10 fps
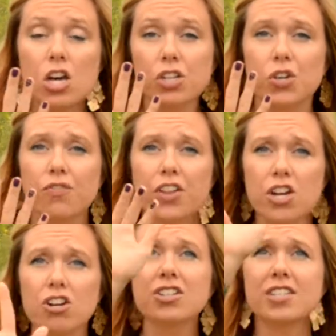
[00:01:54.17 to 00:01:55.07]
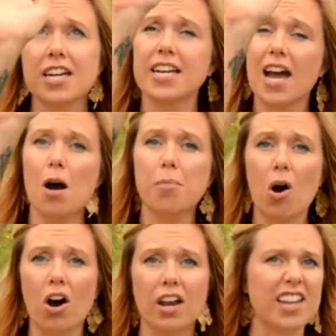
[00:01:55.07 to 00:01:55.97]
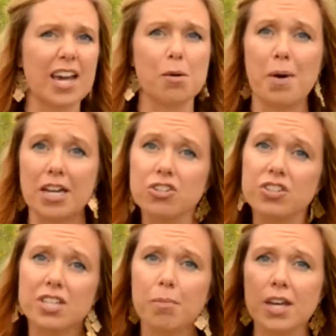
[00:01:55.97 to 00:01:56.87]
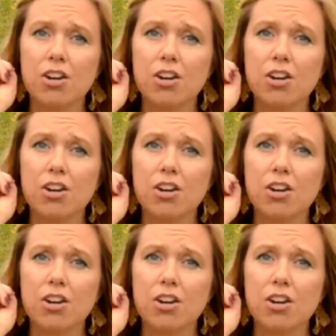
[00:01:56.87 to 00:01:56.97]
So if you're standing up on like a bench or something,